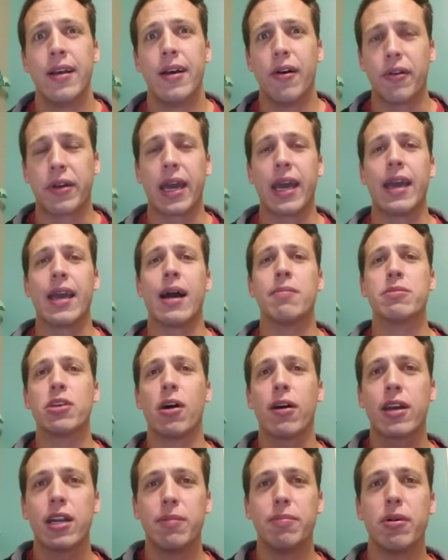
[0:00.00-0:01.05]
Okay. I'm
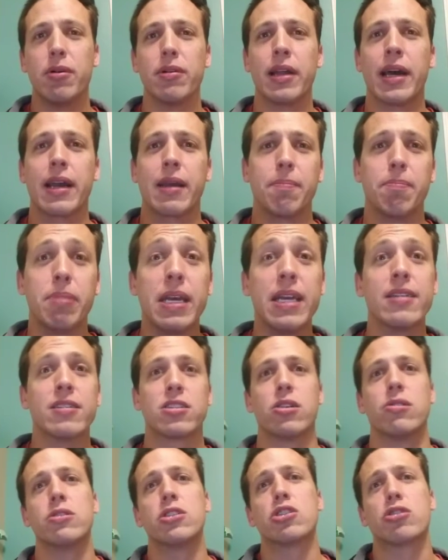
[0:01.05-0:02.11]
talking about like being
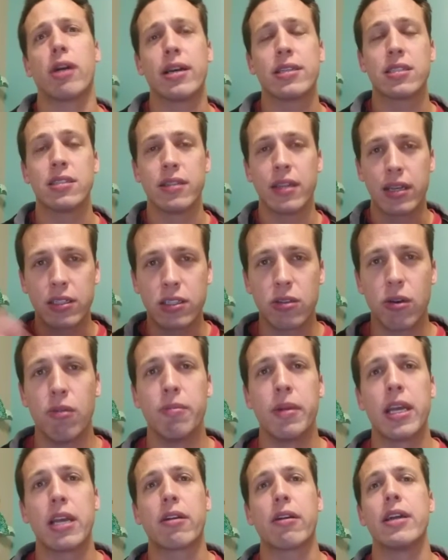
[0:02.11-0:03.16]
so stressed and like so
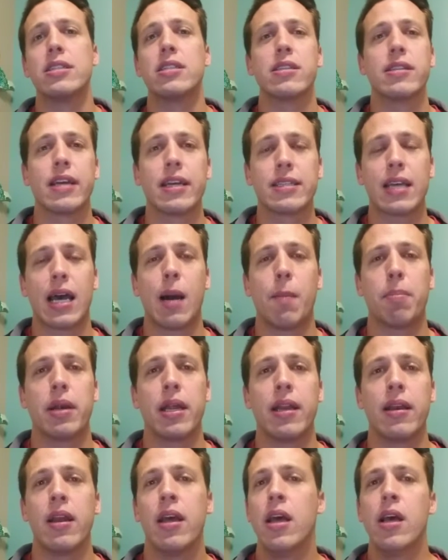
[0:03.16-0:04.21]
many crazy things
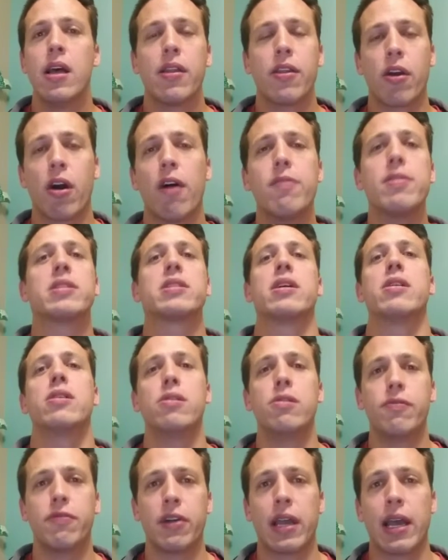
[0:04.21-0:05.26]
happening that all of a sudden
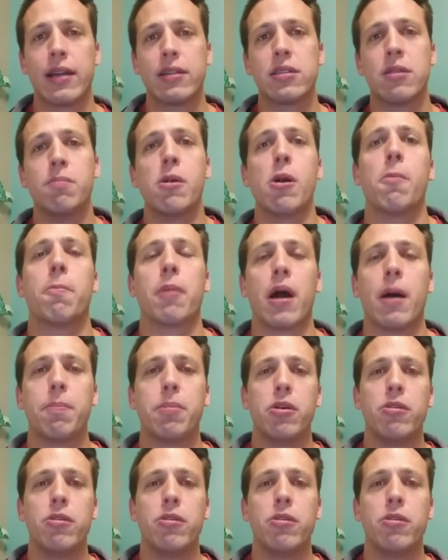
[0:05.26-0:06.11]
you forget to meal prep.